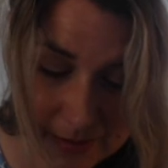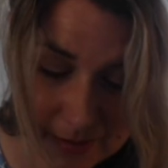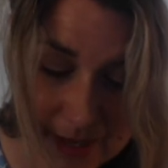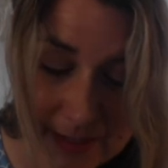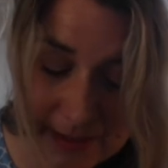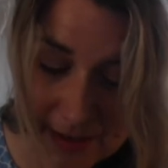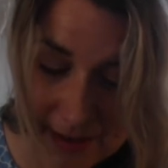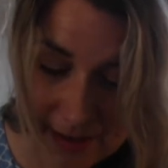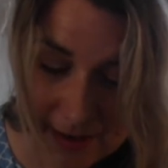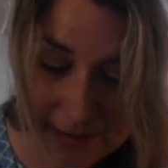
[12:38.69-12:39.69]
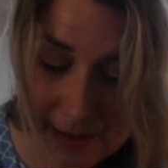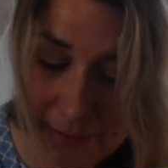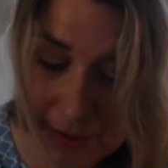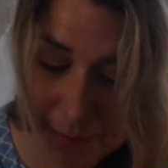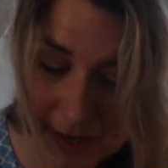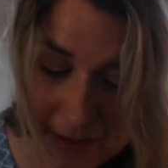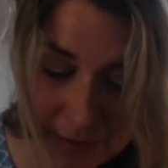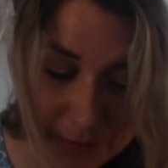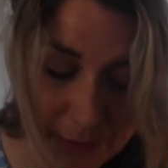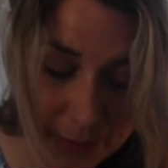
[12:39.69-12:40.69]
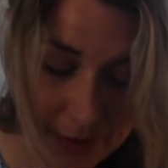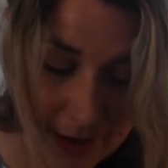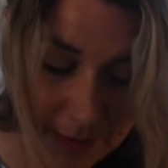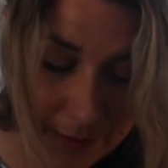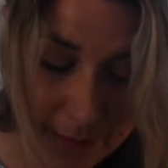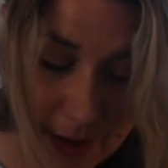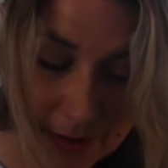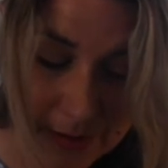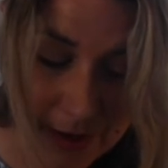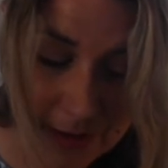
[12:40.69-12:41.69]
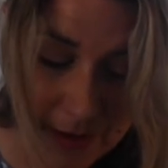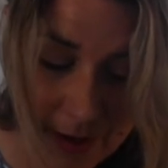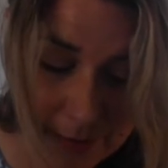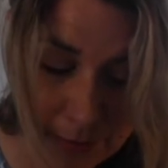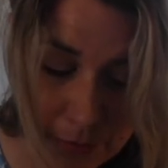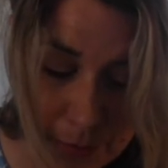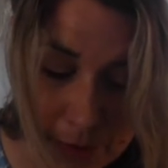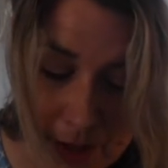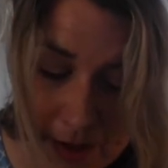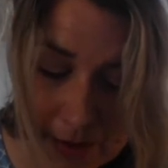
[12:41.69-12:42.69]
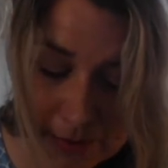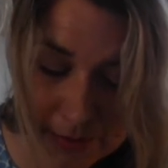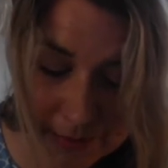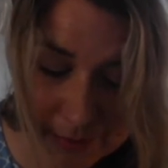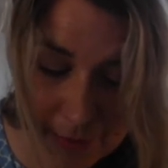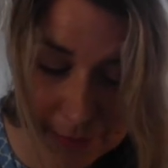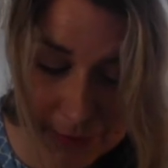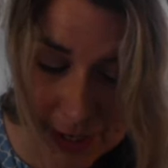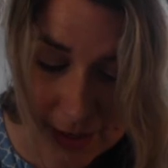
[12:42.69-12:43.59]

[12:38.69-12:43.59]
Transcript: Later, as evening began to fall, the fertile earth grew blurred and soft,